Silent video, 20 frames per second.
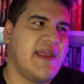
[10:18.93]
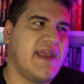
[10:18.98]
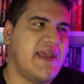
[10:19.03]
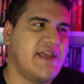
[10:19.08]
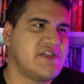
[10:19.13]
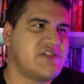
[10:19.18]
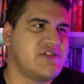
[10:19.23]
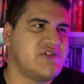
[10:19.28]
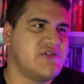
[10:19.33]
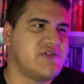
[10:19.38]

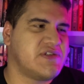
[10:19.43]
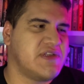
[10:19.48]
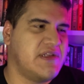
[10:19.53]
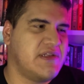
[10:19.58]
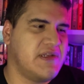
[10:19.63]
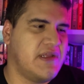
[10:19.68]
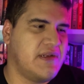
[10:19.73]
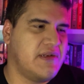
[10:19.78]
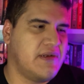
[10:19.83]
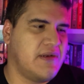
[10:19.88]
issues
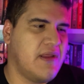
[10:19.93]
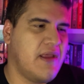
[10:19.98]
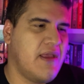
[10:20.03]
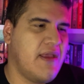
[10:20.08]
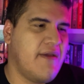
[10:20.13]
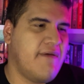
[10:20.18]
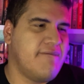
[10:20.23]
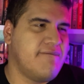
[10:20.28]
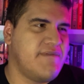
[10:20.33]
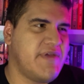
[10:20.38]
and
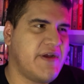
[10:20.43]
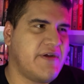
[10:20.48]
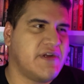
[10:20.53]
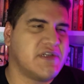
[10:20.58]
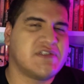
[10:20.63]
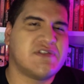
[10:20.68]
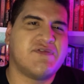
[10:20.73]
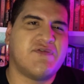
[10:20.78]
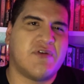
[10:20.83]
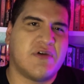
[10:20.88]

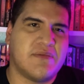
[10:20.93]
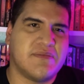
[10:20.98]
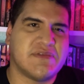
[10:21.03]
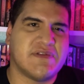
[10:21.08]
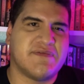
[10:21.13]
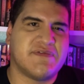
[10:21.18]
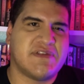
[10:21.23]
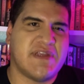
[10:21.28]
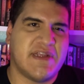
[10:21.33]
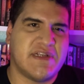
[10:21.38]
various forms
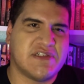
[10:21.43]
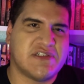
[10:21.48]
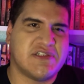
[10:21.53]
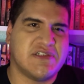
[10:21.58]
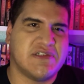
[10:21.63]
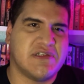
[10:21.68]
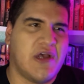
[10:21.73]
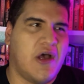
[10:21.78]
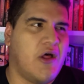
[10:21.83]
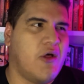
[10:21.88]
of
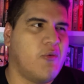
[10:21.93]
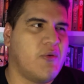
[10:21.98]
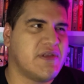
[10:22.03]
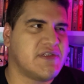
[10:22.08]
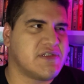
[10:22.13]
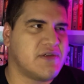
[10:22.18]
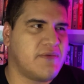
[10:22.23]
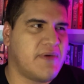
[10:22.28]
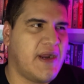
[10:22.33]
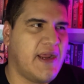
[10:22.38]
tension
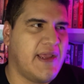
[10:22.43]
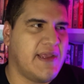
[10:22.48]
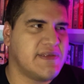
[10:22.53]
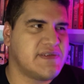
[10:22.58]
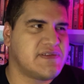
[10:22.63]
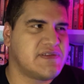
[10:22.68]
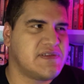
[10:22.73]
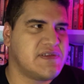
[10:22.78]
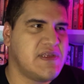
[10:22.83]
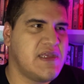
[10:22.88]
always
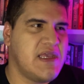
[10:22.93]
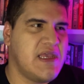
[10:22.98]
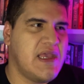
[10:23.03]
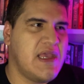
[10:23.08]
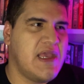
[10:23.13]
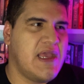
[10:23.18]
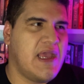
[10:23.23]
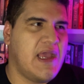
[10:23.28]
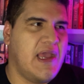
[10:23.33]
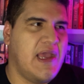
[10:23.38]
arise.
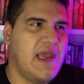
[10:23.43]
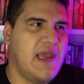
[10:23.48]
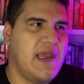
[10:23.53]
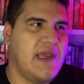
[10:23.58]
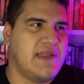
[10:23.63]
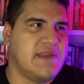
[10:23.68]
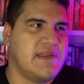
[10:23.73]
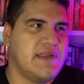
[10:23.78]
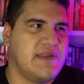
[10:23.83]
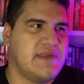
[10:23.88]

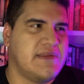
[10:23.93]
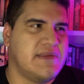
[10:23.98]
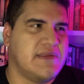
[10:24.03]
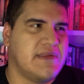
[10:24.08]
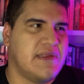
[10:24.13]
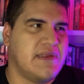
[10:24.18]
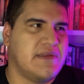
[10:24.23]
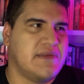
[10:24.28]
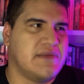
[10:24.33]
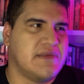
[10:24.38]

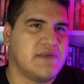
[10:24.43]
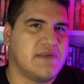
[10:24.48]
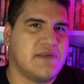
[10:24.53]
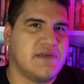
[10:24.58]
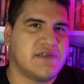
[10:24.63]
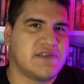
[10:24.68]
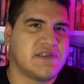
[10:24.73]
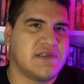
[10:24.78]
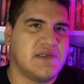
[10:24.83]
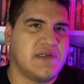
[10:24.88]
And
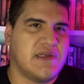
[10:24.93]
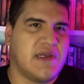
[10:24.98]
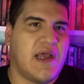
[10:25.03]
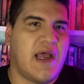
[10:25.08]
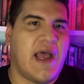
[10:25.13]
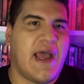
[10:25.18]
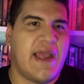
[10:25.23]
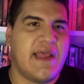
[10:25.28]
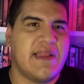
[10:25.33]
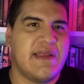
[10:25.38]
there's a
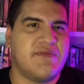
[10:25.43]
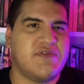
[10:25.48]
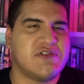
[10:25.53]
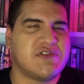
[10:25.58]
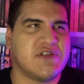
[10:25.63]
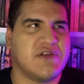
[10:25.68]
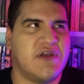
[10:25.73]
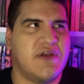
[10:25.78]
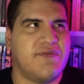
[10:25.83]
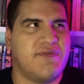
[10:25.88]
high
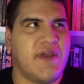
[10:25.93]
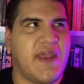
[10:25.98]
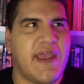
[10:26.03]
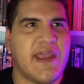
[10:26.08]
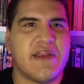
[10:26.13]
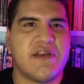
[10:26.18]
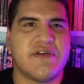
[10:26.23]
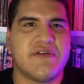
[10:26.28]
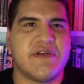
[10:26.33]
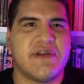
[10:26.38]
levels of
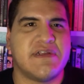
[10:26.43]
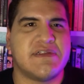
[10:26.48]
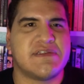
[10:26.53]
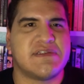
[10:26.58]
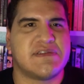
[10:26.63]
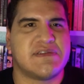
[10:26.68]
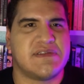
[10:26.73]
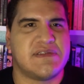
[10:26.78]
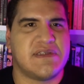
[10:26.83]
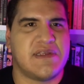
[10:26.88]

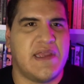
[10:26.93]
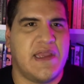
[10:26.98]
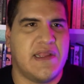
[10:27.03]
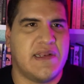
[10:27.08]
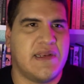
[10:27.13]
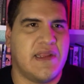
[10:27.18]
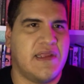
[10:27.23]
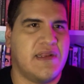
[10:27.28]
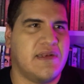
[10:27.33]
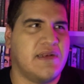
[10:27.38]
ignorance
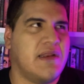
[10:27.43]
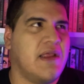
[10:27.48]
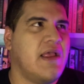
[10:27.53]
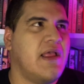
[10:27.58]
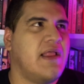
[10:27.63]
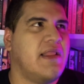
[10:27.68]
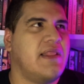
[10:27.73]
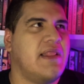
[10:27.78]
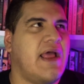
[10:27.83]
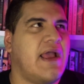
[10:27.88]
and
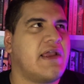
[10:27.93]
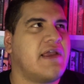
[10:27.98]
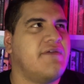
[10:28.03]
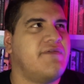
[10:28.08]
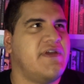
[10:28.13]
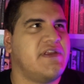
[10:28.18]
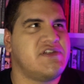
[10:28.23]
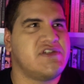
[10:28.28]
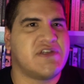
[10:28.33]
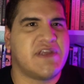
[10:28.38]
lack
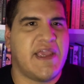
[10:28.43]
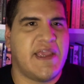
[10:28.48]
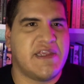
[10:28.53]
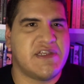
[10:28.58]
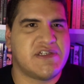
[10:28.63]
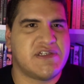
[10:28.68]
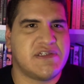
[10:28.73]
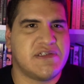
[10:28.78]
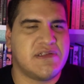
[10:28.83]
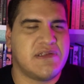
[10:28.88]
of
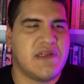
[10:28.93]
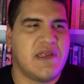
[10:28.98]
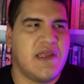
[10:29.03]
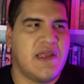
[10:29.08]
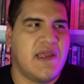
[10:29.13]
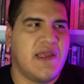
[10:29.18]
education